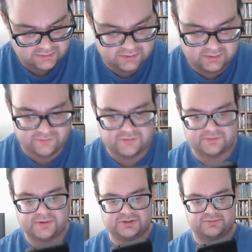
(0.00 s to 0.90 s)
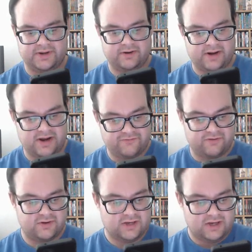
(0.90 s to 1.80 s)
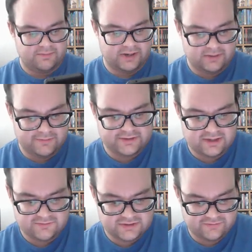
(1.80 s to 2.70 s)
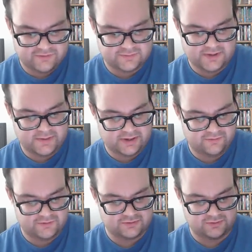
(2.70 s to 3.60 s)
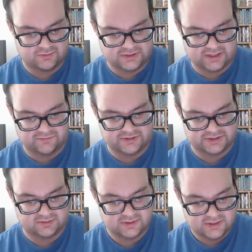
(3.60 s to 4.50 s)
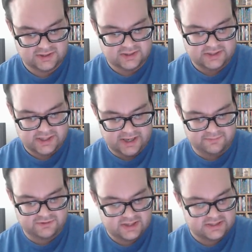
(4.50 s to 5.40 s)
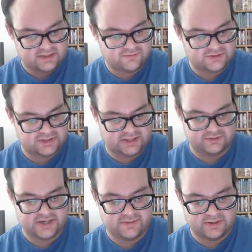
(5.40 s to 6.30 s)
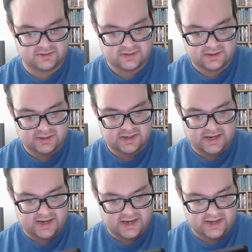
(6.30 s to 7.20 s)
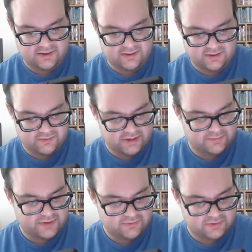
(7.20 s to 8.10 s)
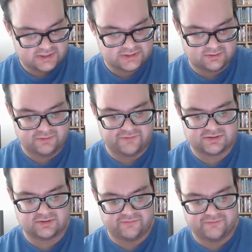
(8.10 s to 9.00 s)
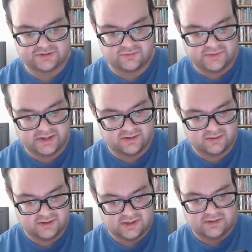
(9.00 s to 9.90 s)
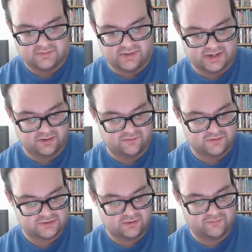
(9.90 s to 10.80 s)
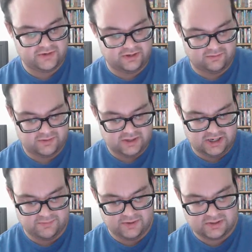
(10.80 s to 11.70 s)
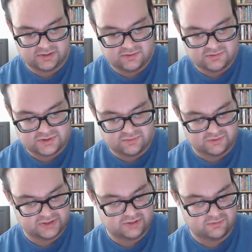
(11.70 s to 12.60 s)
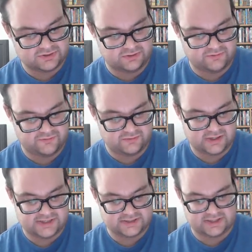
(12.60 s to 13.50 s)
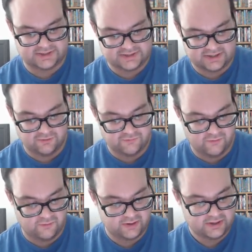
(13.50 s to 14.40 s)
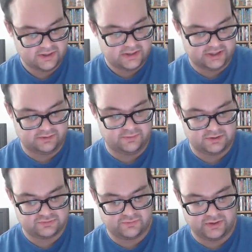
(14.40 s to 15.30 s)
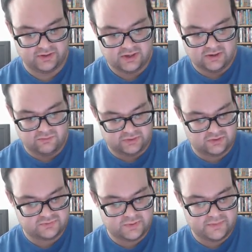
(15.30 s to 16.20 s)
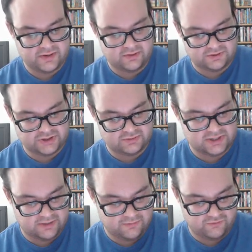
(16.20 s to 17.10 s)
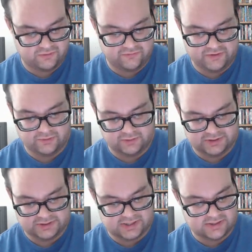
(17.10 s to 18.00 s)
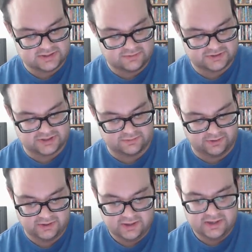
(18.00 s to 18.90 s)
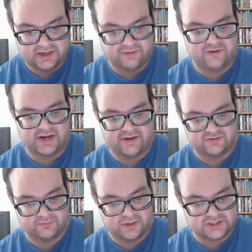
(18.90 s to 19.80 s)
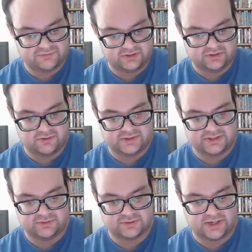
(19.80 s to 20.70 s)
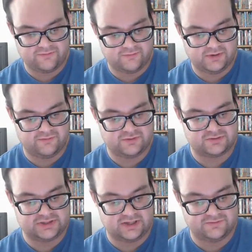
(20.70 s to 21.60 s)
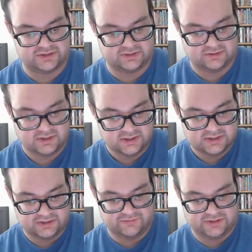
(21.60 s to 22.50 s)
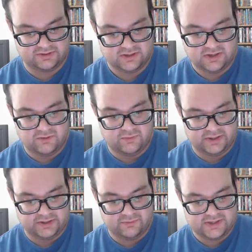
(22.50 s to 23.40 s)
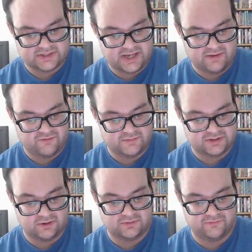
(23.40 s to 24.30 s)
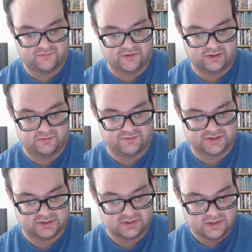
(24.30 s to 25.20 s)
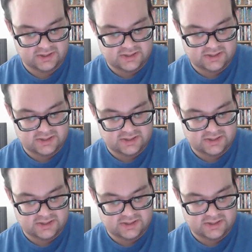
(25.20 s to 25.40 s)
Universal Pictures banner. However, by a number of television films made by Universal Television, MCA Television Entertainment, had already been released on physical media by Universal Home Video. Among those were sequels to Universal classics like Psycho 4 and The Birds 3. While those premiered on Showtime before the video release, the concept was similar. In fact, half the budget for the Darkman sequels came from Universal's television division, while the rest came from its home video division.